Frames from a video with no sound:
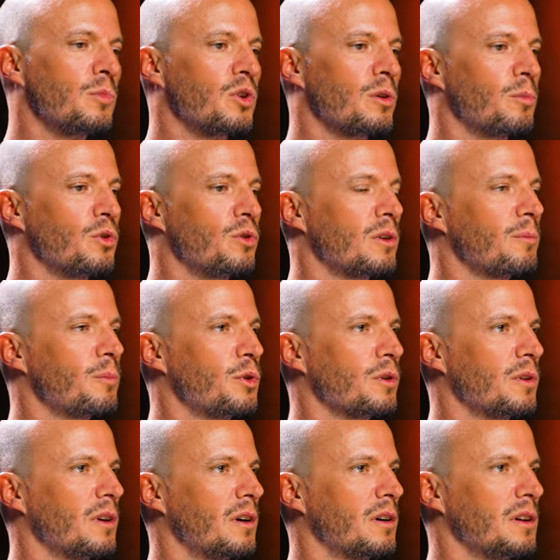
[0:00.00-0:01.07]
more and more
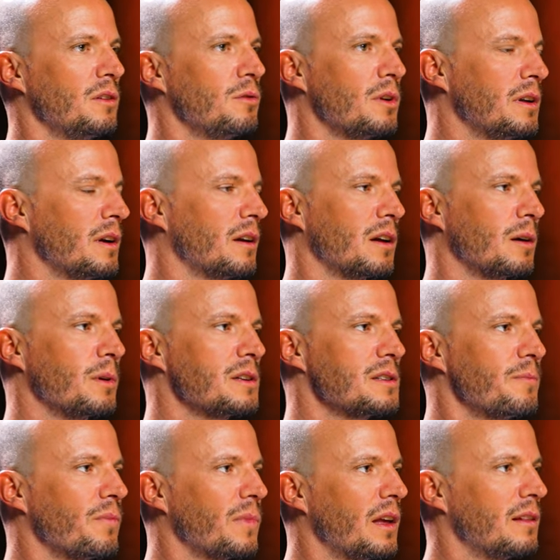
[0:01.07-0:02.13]
important are the unit economics,
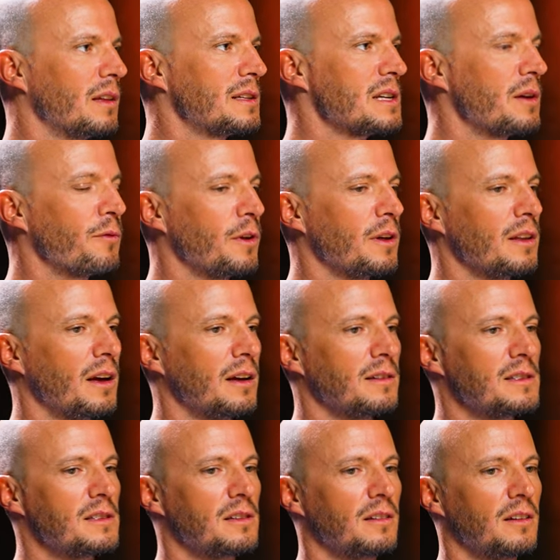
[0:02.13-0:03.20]
and mm -hmm. that's mm-hmm. something
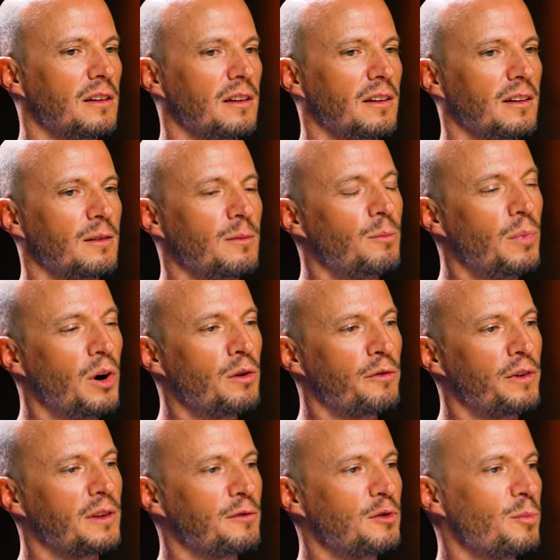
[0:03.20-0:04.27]
that
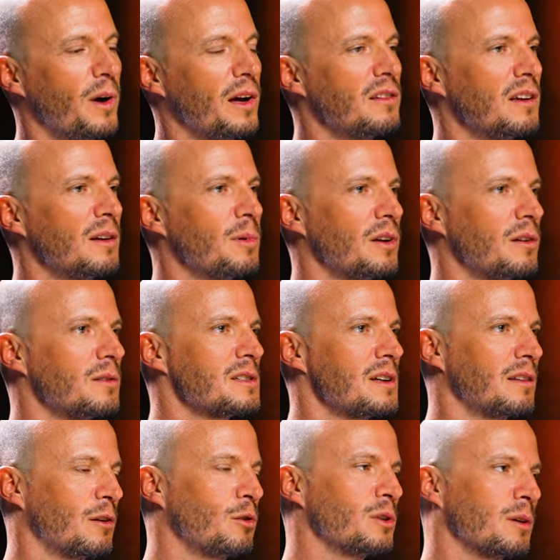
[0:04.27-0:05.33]
both at Foodpanda but also
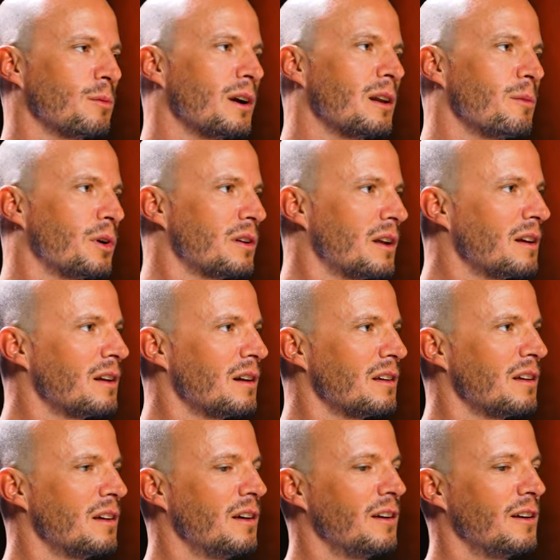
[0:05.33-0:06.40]
at Hotel Quickly
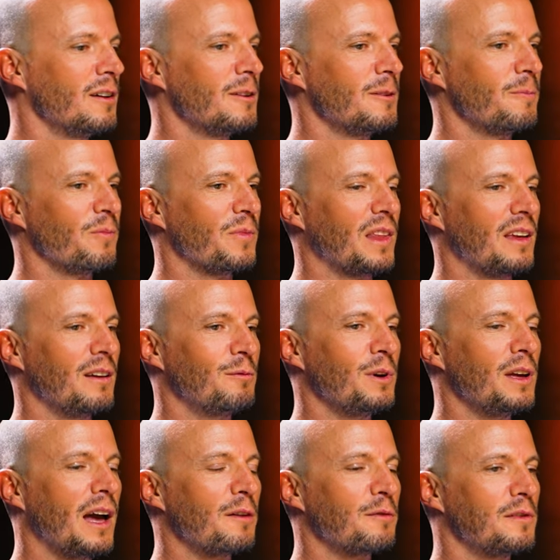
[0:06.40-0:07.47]
particularly
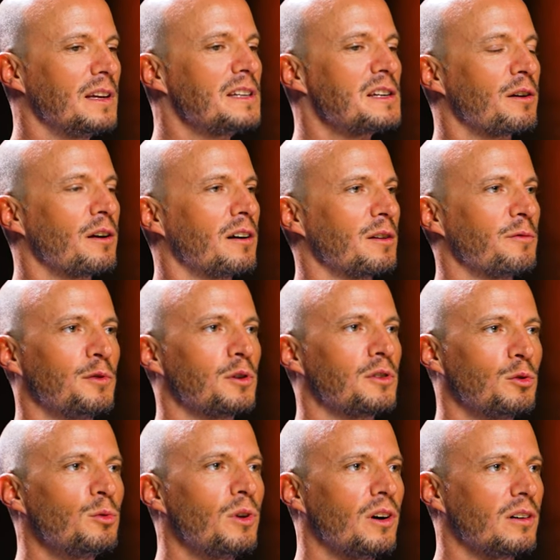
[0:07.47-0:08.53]
we have disregarded for
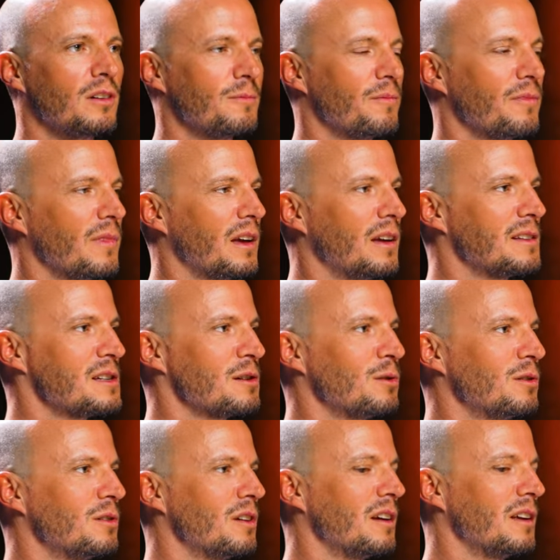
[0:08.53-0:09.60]
too long. And
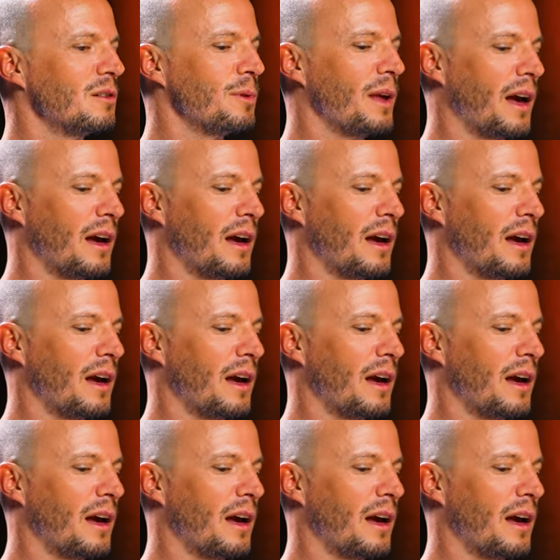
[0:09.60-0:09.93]
so, you know, we